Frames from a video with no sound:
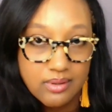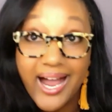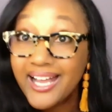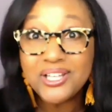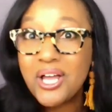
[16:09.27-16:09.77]

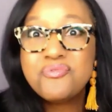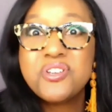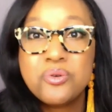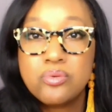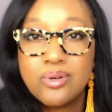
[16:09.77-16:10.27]
I love
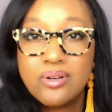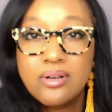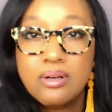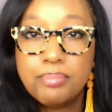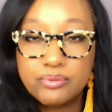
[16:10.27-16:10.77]
you,
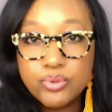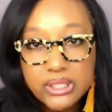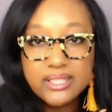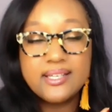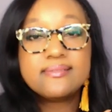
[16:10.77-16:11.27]
but
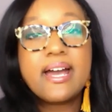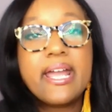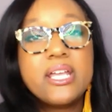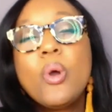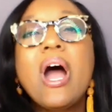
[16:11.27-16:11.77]
really is I hate you.